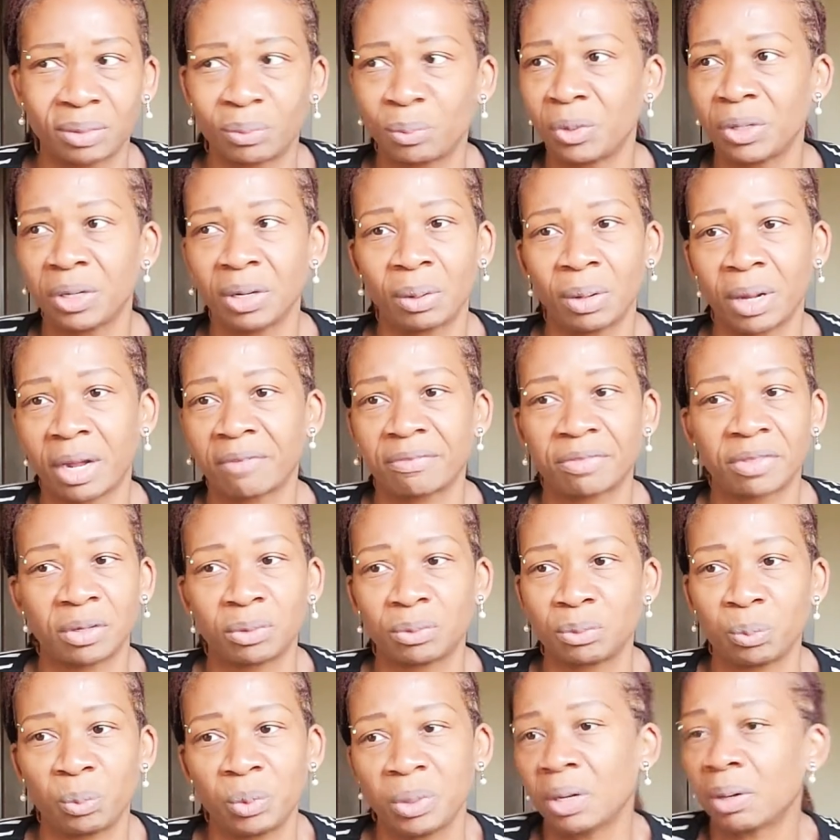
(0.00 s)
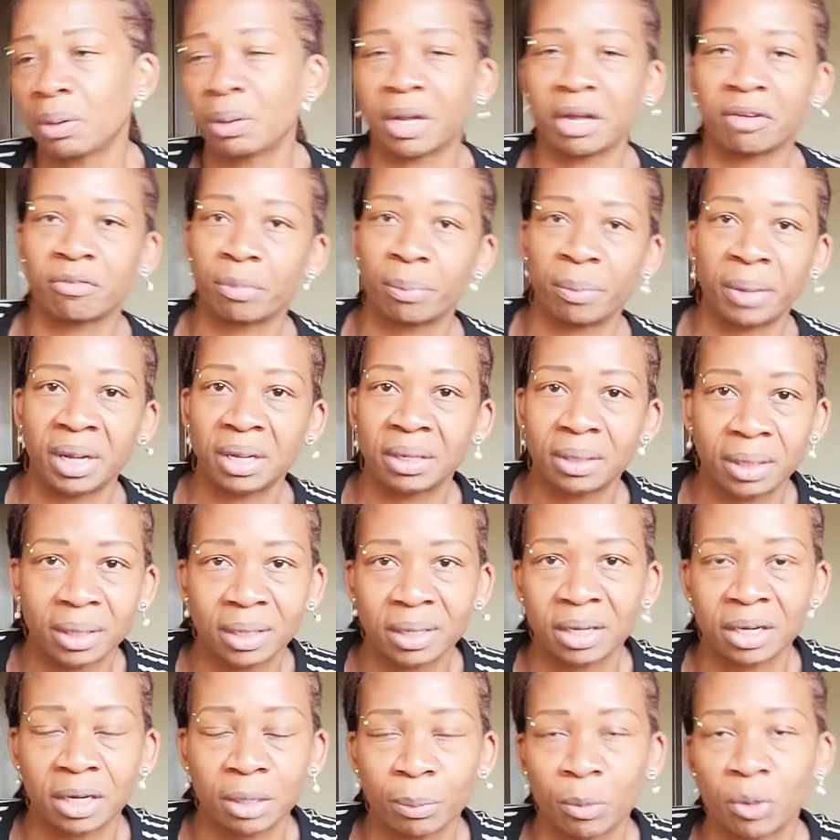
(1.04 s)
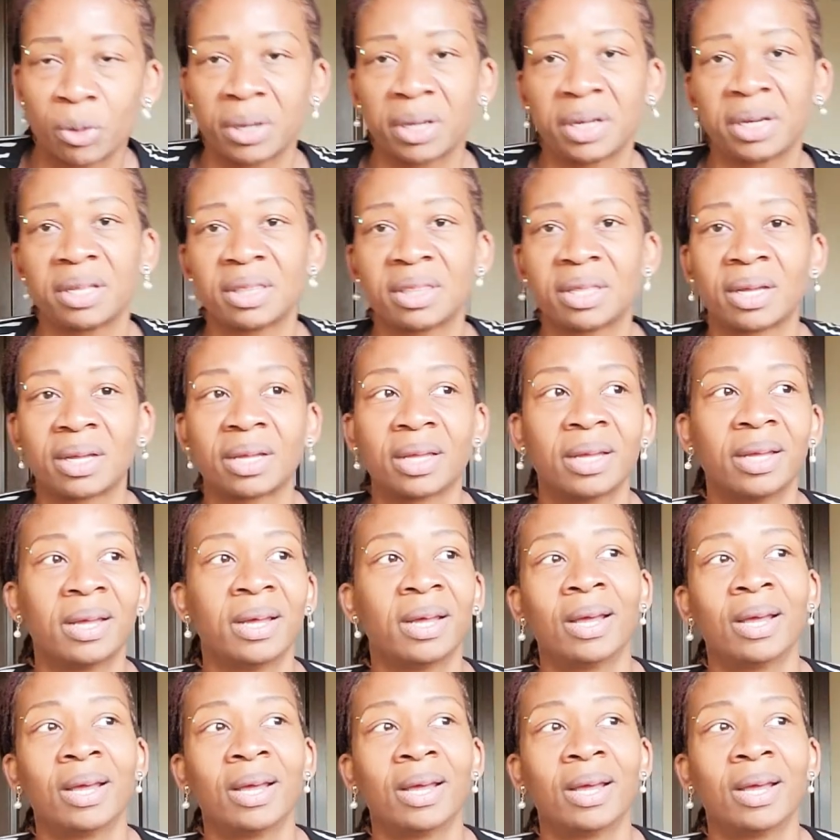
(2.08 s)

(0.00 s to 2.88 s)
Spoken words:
We don't have a mandate anymore or anything.